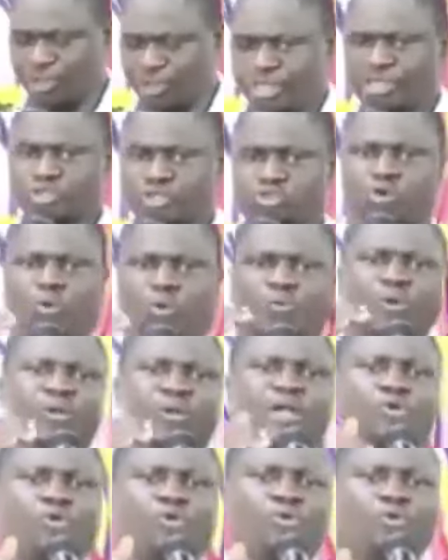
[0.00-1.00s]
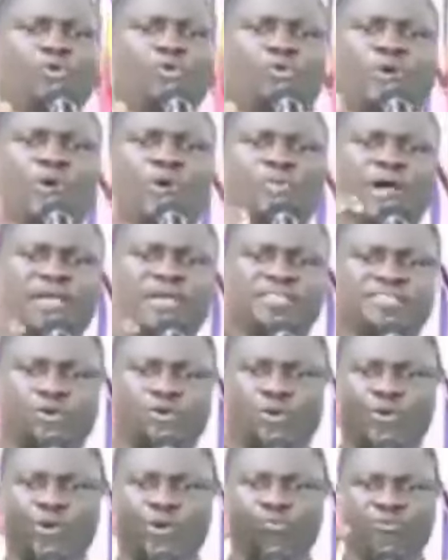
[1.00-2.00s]
Scorpion, no murum, I saw
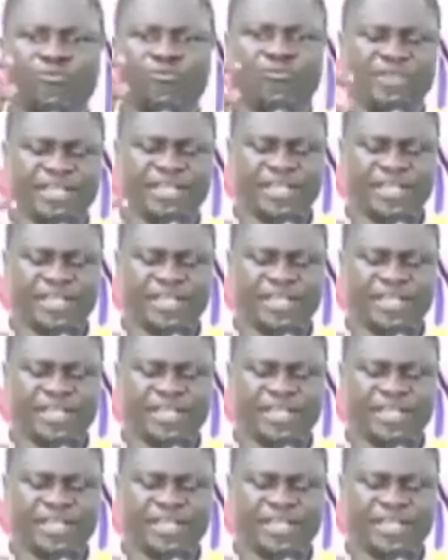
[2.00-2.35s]
him movie.